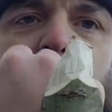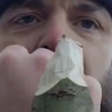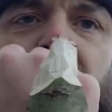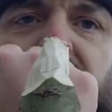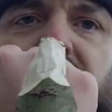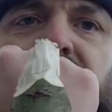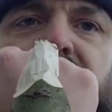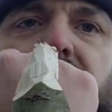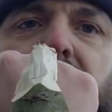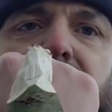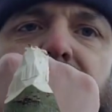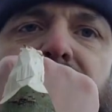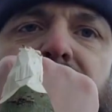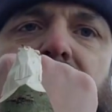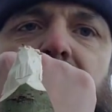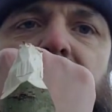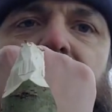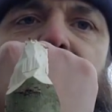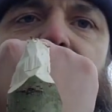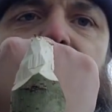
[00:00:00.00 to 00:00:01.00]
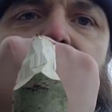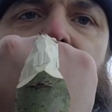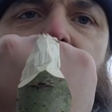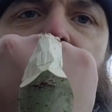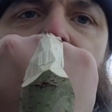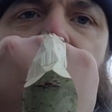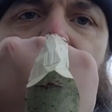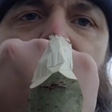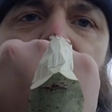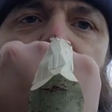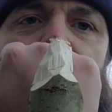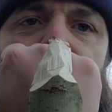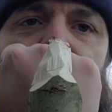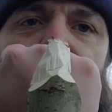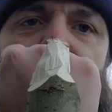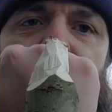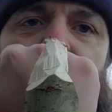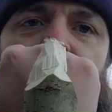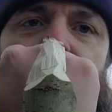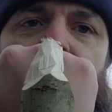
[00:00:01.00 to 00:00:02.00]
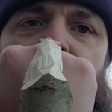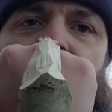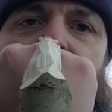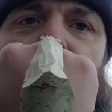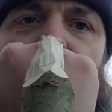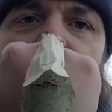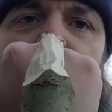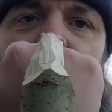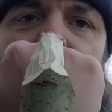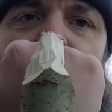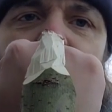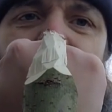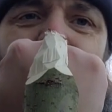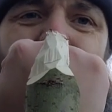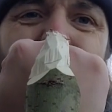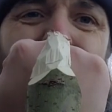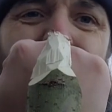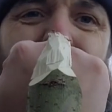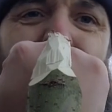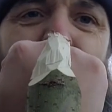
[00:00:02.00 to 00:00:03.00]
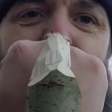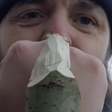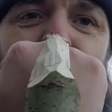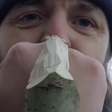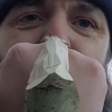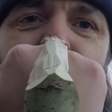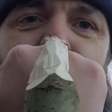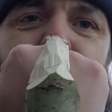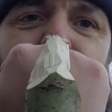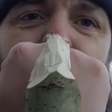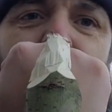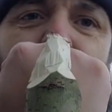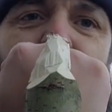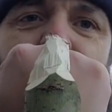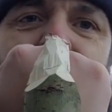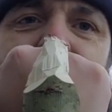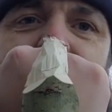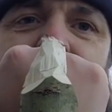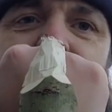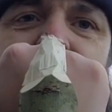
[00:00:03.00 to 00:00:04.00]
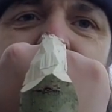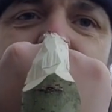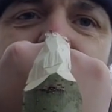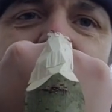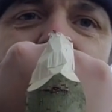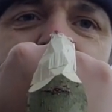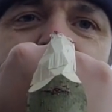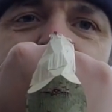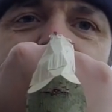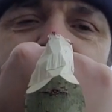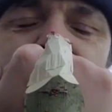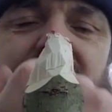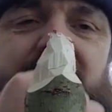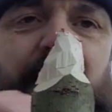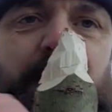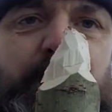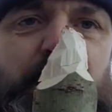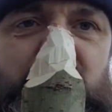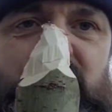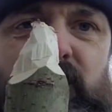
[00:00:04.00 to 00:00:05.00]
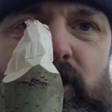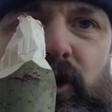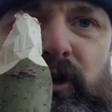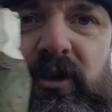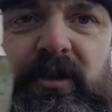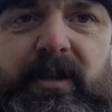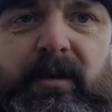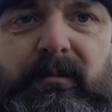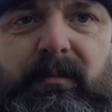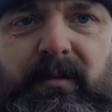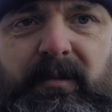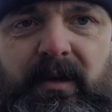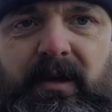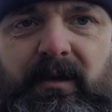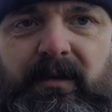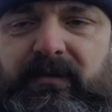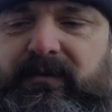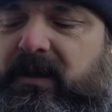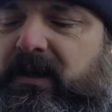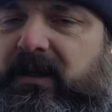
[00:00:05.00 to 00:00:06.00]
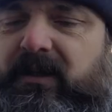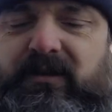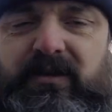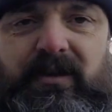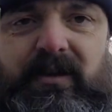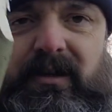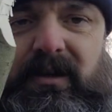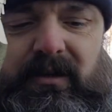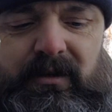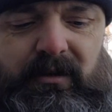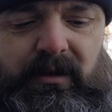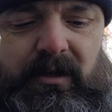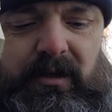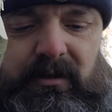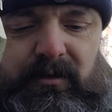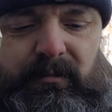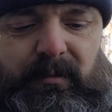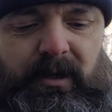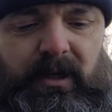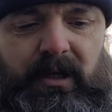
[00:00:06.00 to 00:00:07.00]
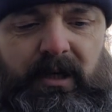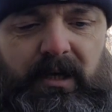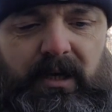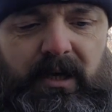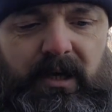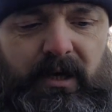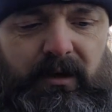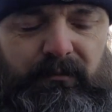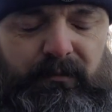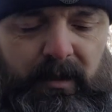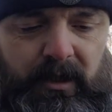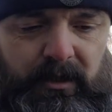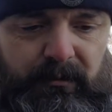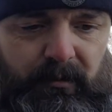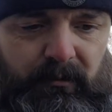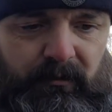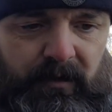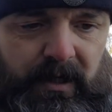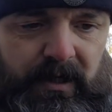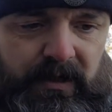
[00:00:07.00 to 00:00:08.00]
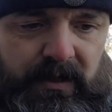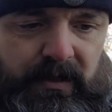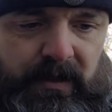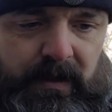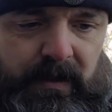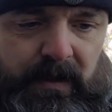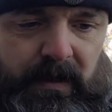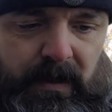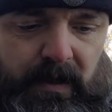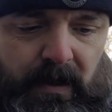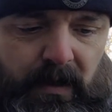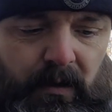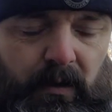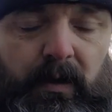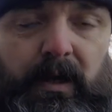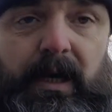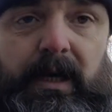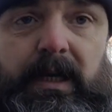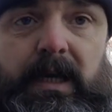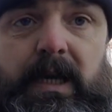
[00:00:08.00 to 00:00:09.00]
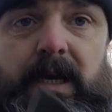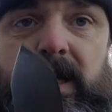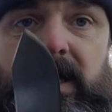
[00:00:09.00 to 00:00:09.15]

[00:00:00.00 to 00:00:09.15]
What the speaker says: about the same thickness. I'm not far off, probably a tiny bit shorter than thickness is my wrist. Okay,